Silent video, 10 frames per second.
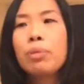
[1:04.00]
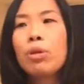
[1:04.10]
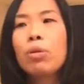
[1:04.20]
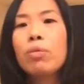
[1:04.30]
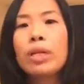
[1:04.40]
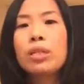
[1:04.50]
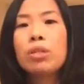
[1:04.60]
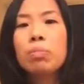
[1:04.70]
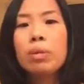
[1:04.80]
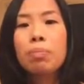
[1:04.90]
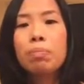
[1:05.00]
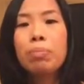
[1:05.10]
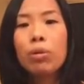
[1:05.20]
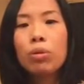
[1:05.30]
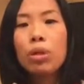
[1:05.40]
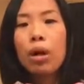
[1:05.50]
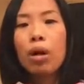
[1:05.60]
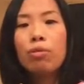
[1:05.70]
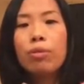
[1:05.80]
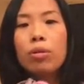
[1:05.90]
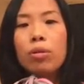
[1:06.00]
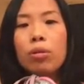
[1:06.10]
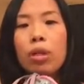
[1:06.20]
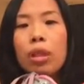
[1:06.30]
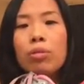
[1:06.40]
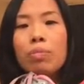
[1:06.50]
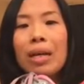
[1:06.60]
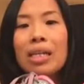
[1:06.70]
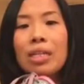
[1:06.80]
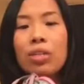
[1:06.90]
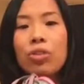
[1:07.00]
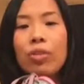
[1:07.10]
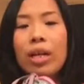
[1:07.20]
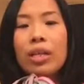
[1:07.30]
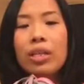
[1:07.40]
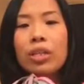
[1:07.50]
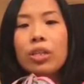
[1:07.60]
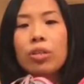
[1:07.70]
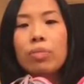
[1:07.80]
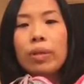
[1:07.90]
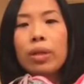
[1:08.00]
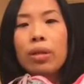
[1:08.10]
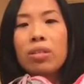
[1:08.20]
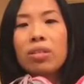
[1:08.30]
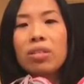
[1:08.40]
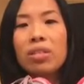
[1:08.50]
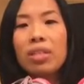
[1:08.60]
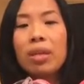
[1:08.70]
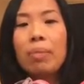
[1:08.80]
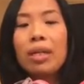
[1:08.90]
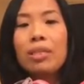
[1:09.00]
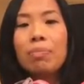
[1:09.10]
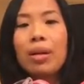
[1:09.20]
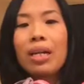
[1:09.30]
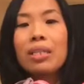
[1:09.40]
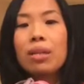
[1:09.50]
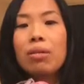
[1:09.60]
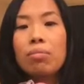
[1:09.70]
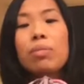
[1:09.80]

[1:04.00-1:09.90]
purist, don't be put off or close-minded to trying these shoes because they might surprise you.